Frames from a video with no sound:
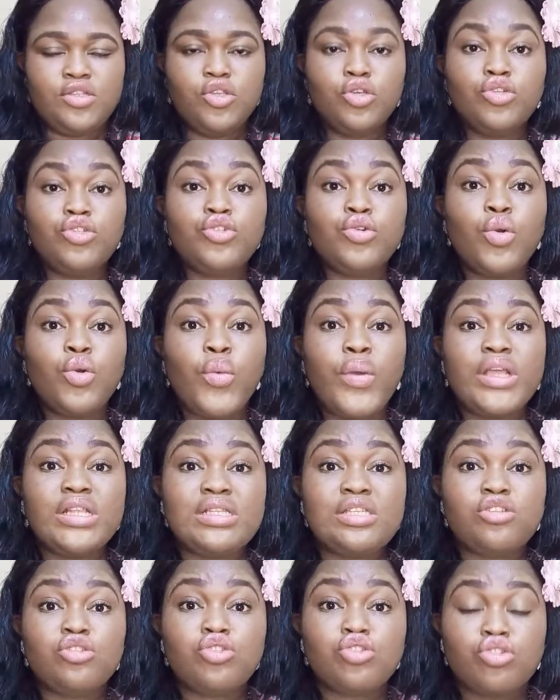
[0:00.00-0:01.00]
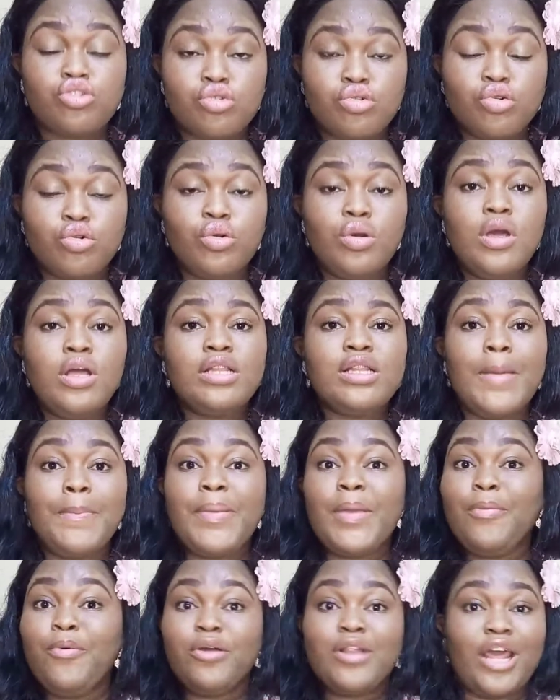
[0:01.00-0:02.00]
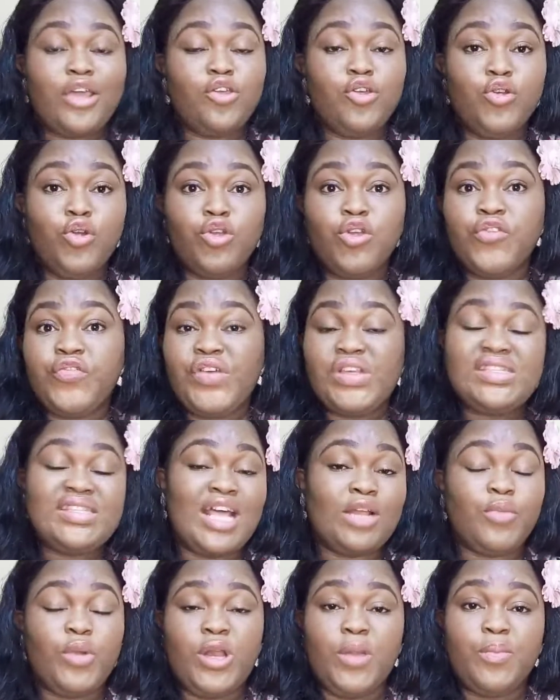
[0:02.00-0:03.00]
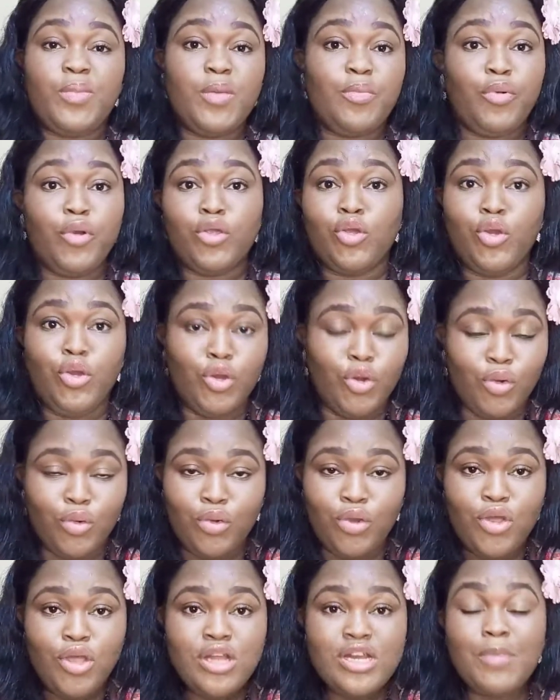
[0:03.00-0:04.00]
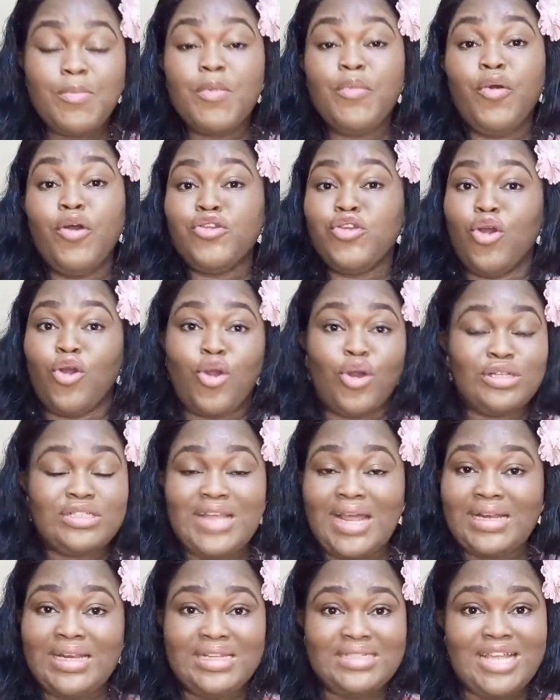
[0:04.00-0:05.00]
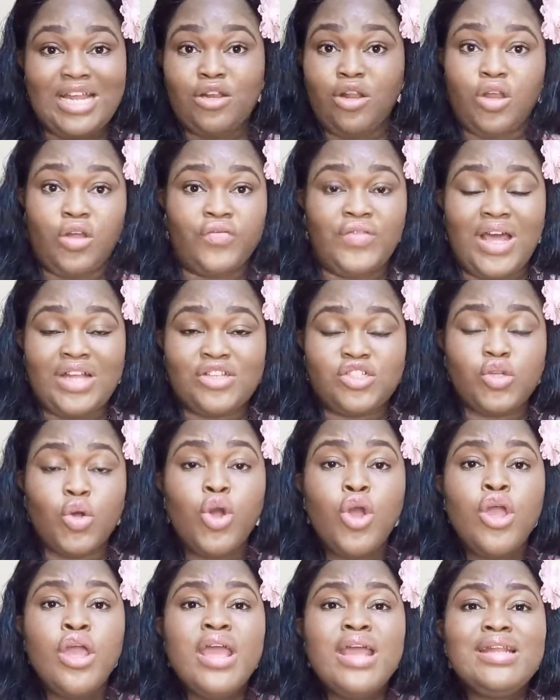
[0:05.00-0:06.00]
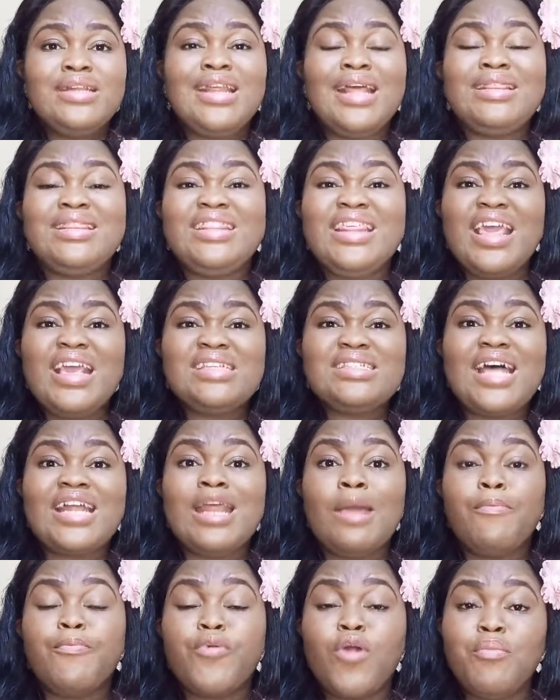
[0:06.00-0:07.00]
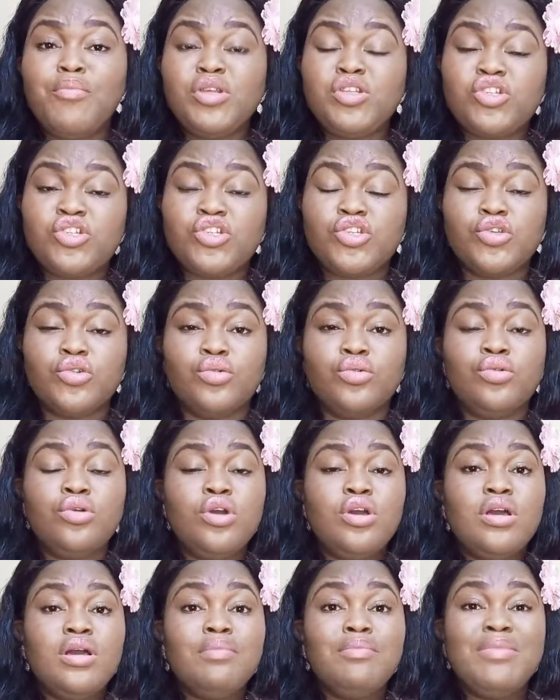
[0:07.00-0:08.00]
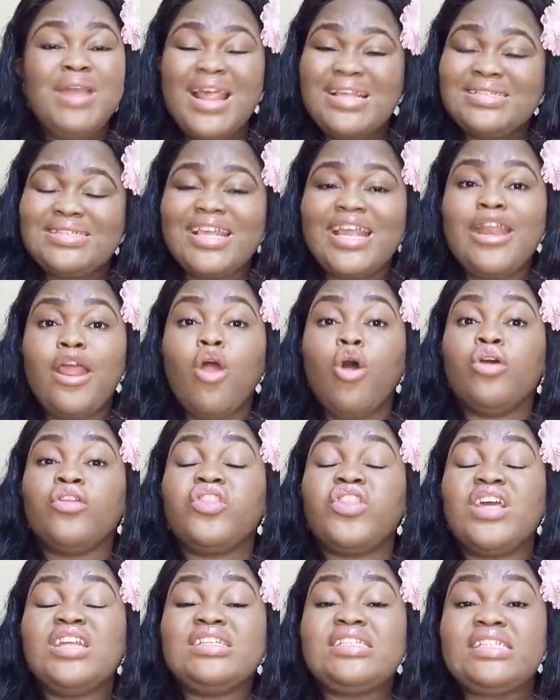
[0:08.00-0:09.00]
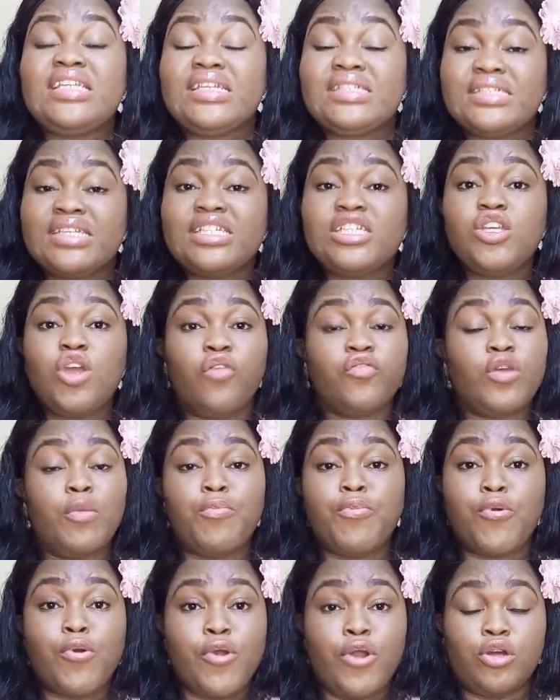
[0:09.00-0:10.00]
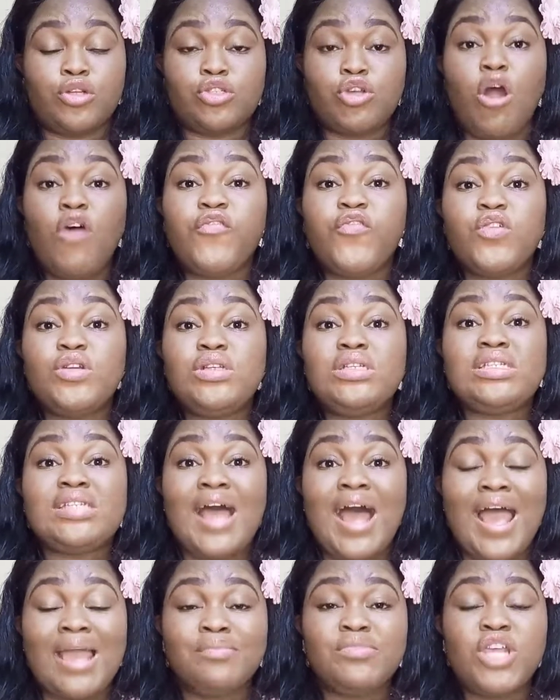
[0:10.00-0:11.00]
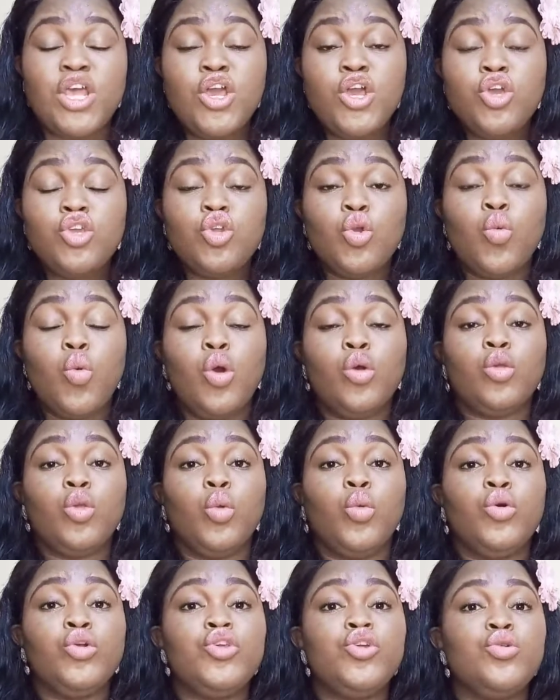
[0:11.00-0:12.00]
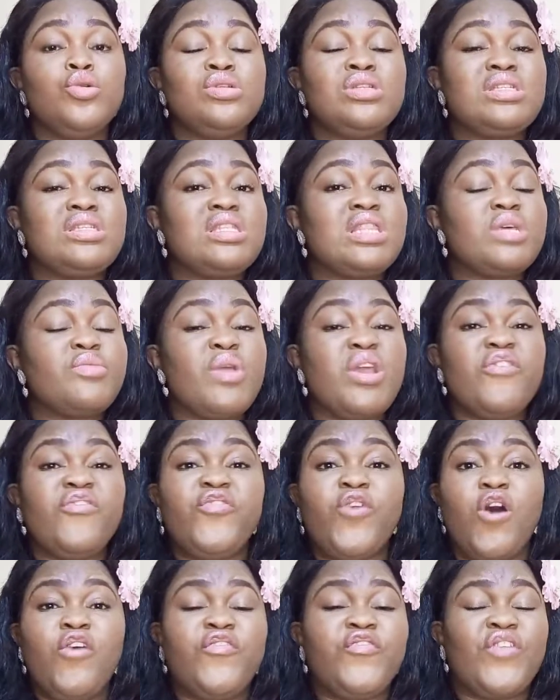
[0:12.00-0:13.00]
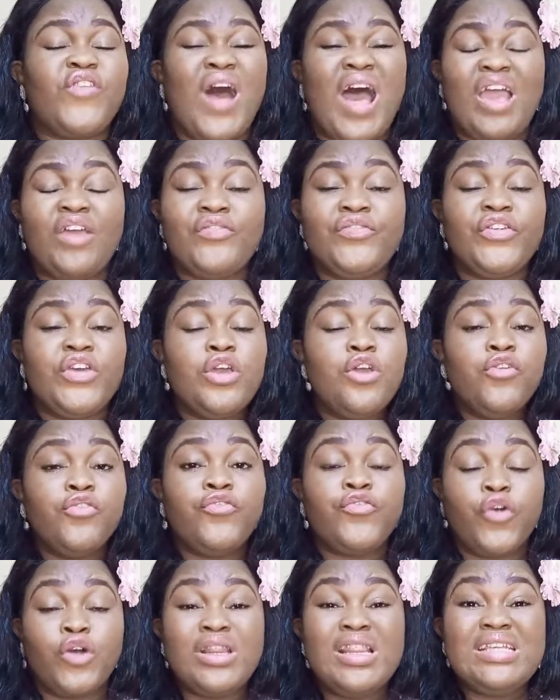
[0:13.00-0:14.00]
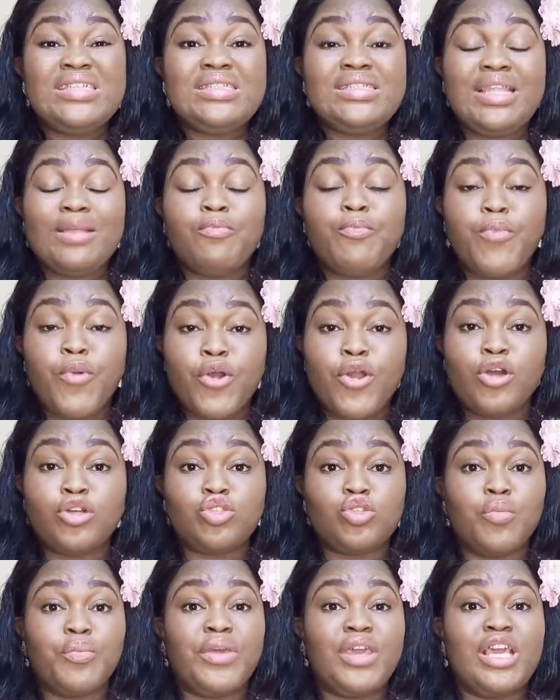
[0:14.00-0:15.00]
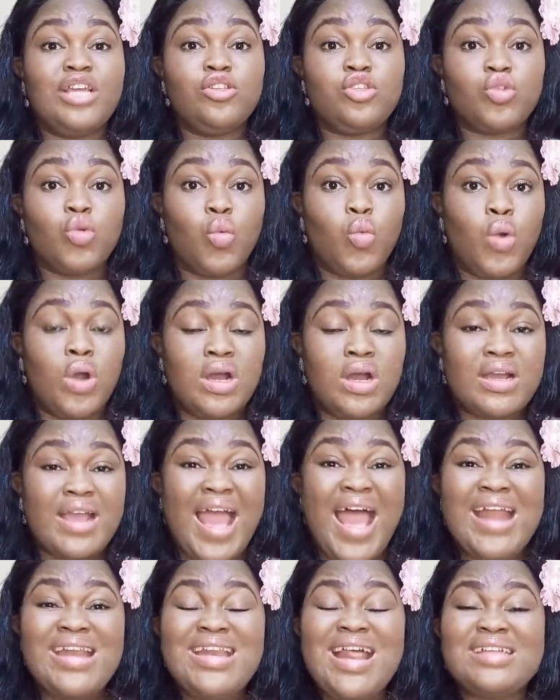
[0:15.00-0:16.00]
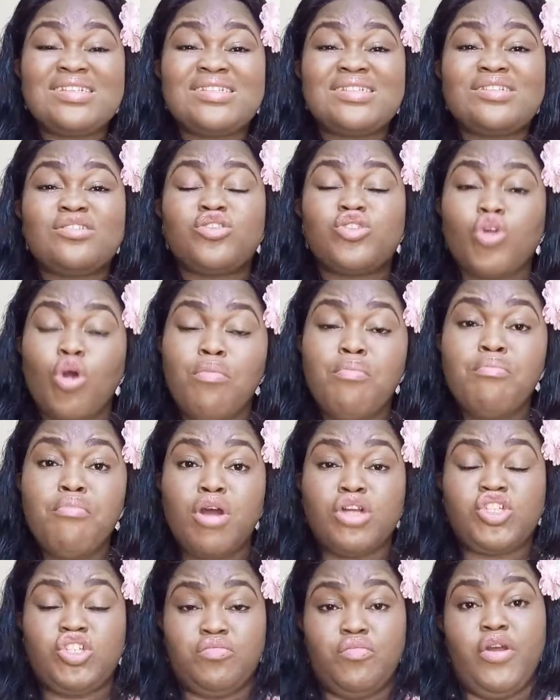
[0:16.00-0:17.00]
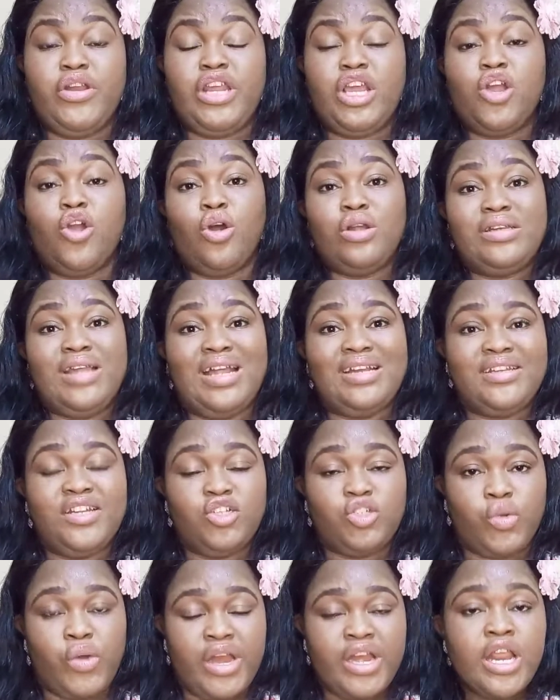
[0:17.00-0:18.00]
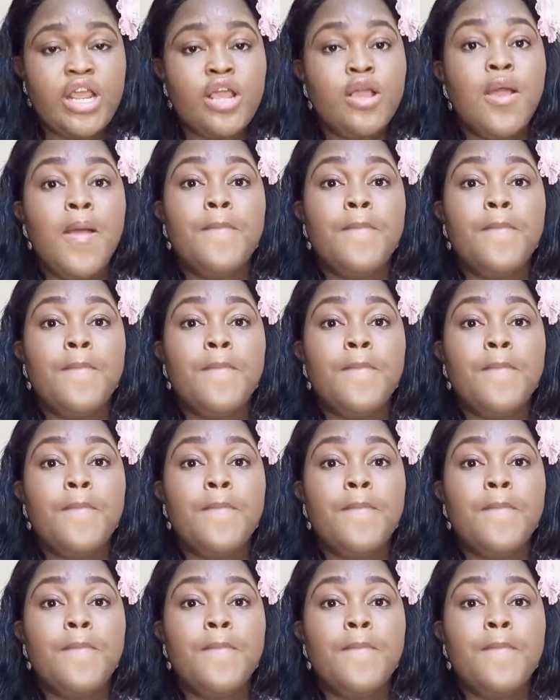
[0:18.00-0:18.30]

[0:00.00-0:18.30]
You do it to the people that you know. You face that with the people you know, the people on your contact list and all of that. So the things that they promise you, let's say the authenticity of the products, oftentimes you will use 3, 4, 5 for these products to begin to work, and that's so much money gone down the drain.